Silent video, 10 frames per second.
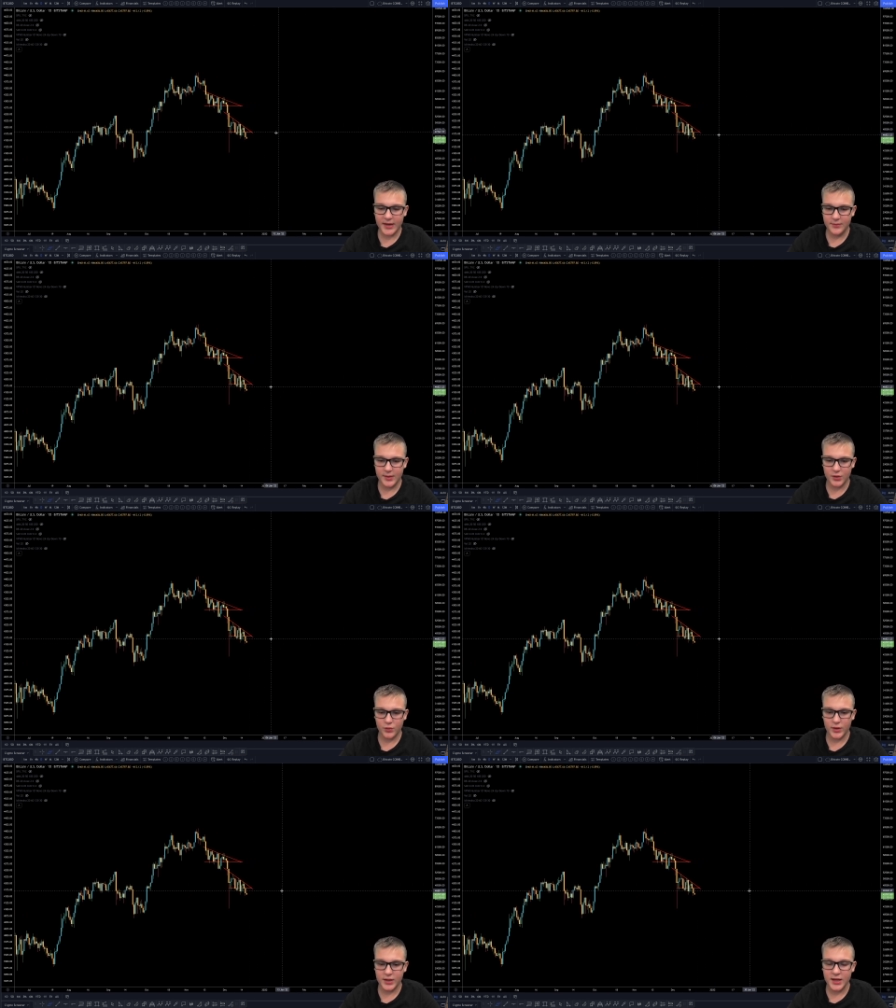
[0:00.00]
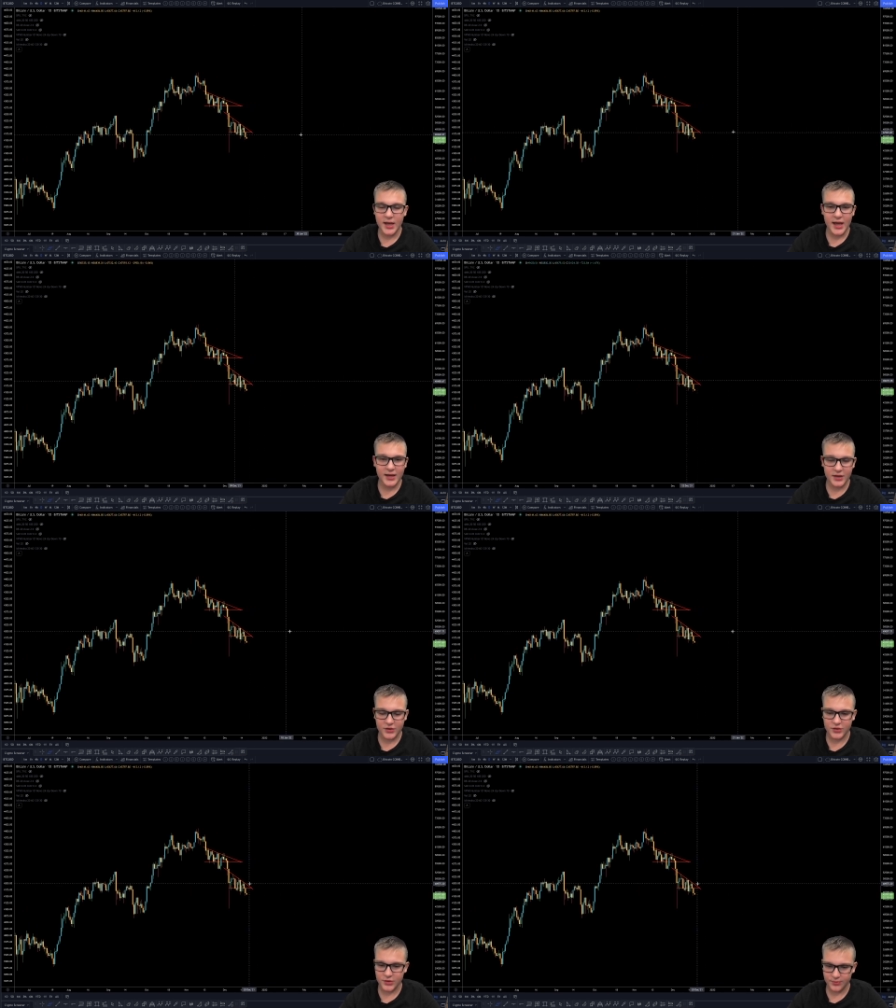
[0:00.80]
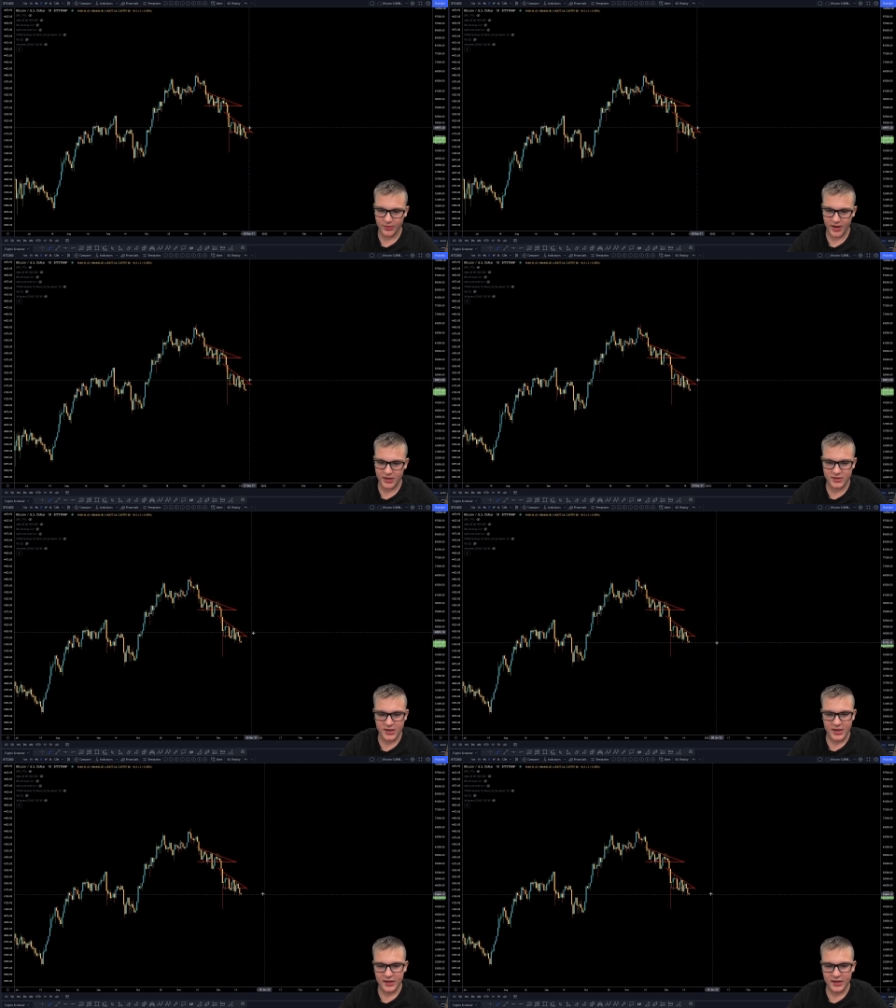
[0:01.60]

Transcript: in Bitcoin at a good price.